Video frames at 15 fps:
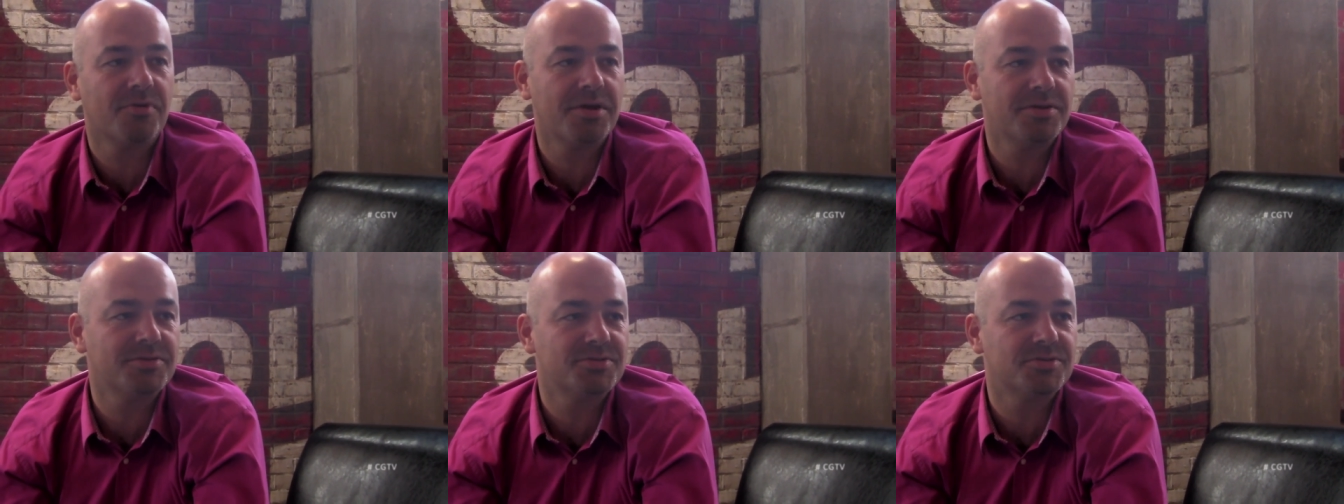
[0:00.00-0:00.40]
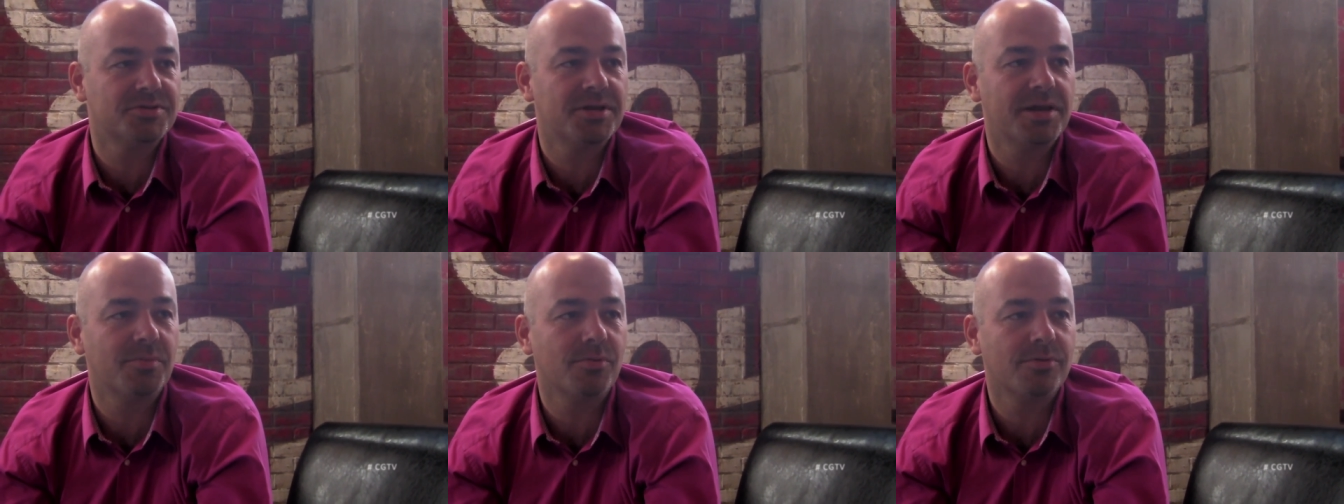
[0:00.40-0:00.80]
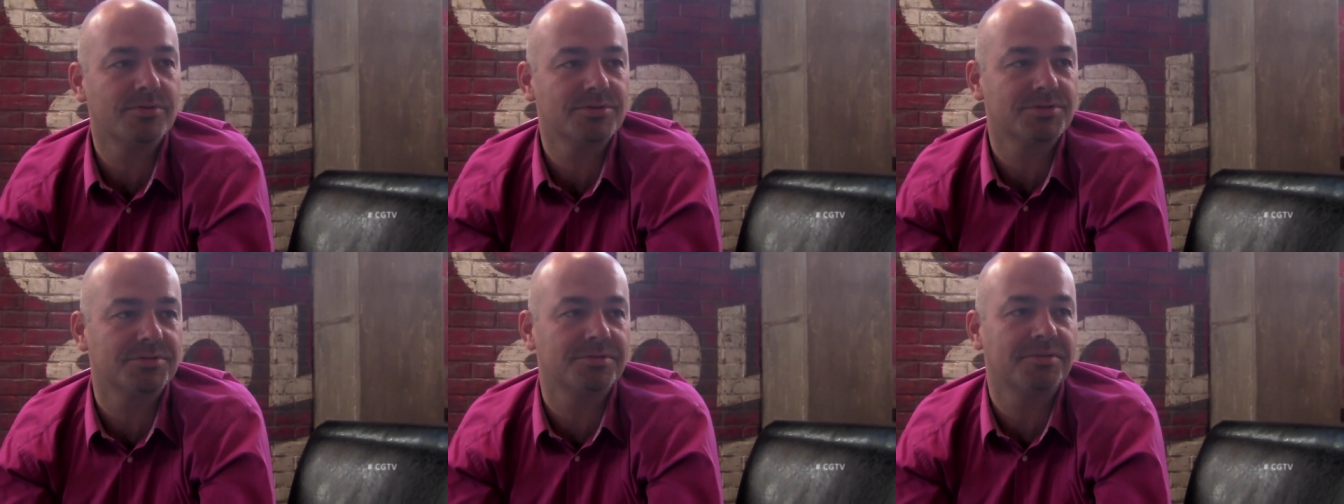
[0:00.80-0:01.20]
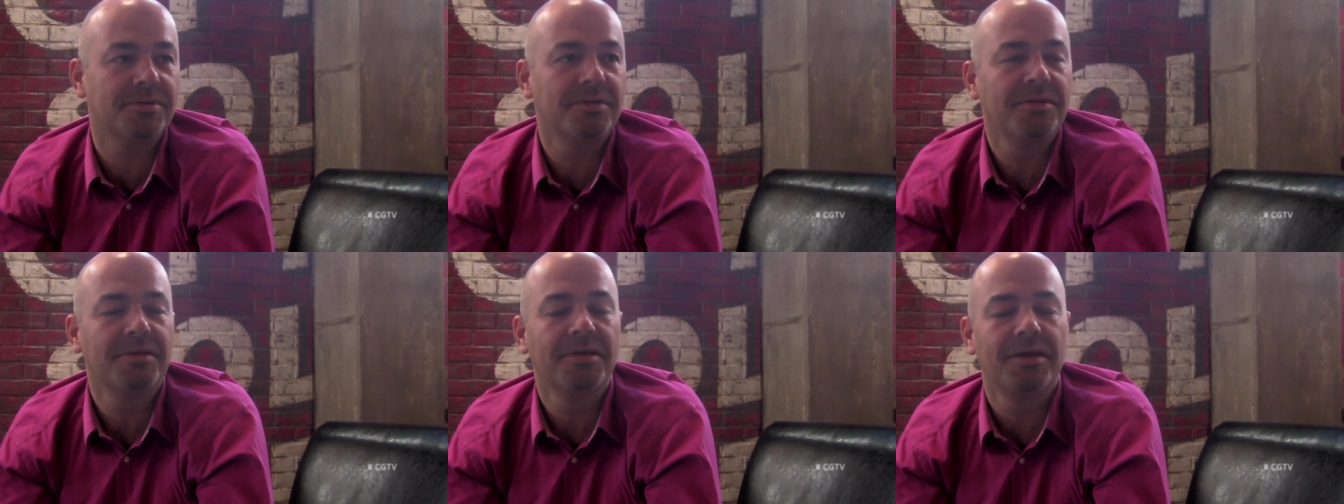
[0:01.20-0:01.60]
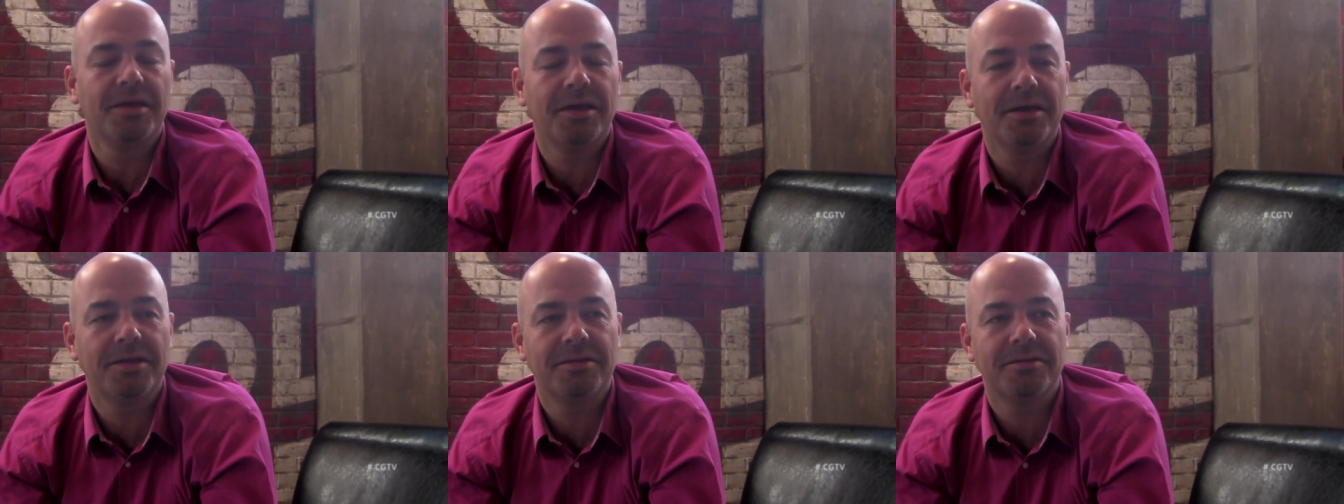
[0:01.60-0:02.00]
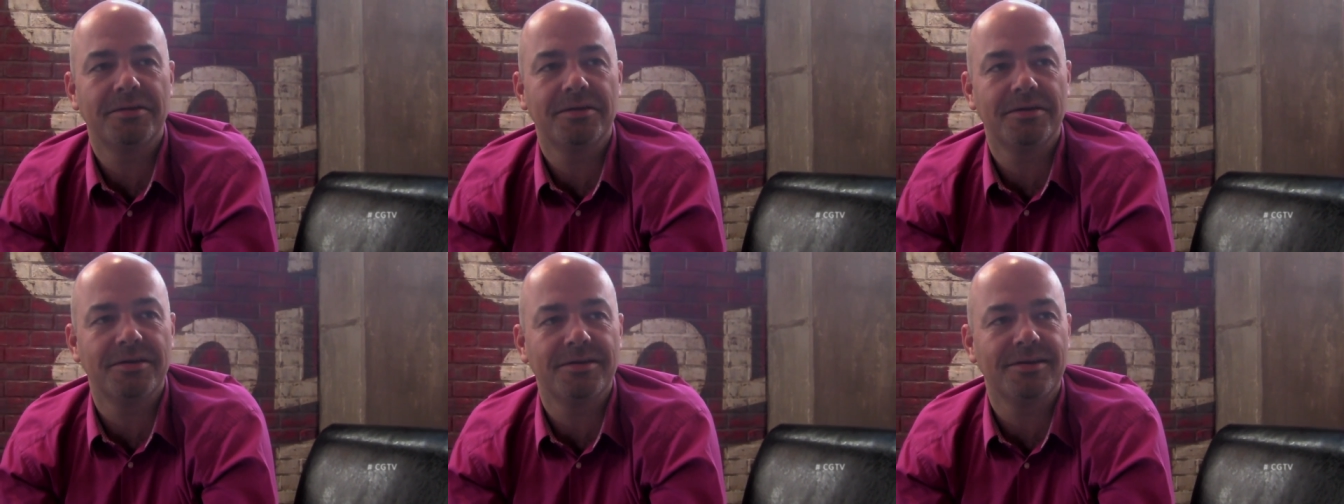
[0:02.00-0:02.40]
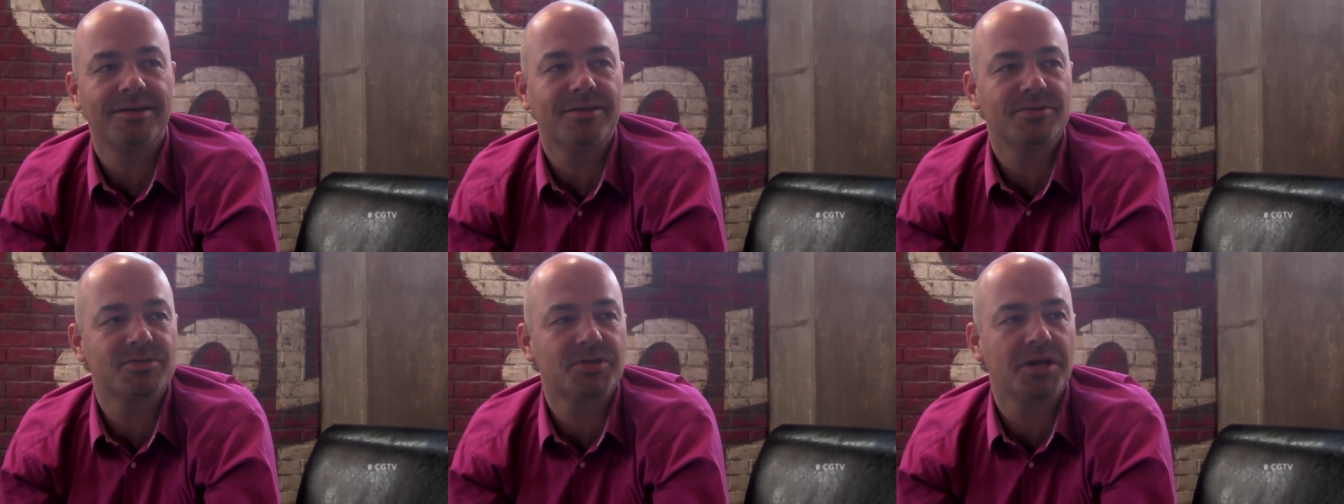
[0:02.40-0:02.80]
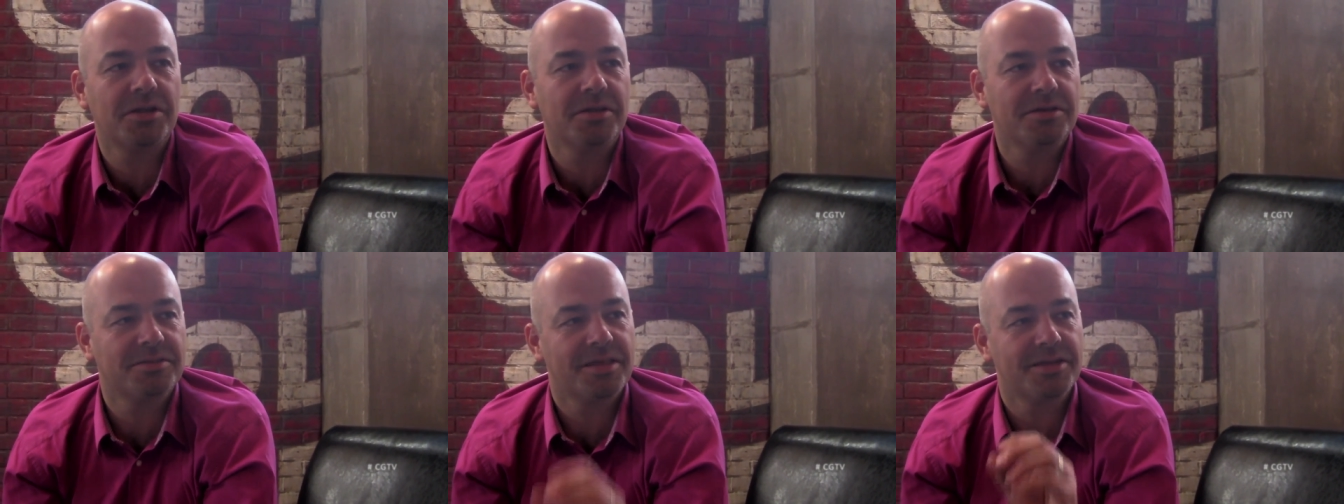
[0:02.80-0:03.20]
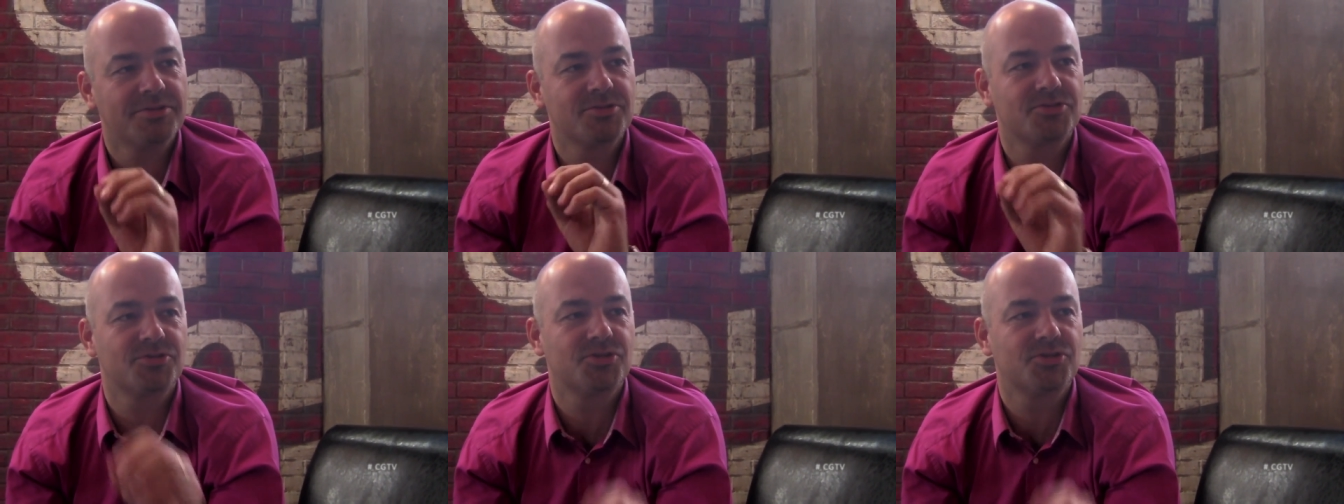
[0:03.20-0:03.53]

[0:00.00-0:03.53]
friends and neighbors and survey from above. And uh, you know, it's kind of like that